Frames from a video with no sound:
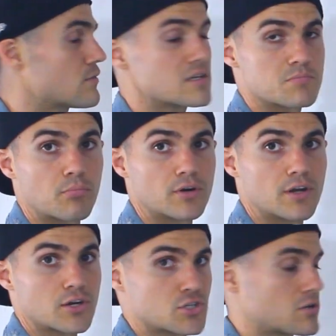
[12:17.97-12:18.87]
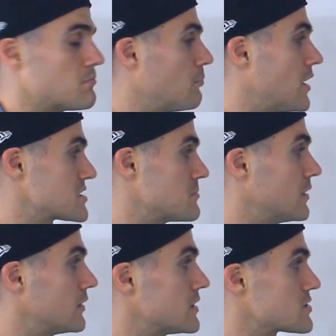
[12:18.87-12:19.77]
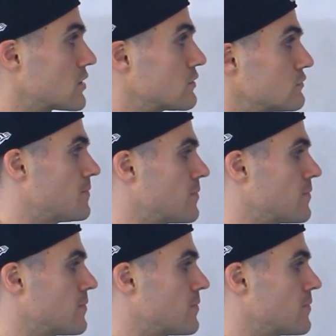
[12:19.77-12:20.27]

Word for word: this production possibilities curve.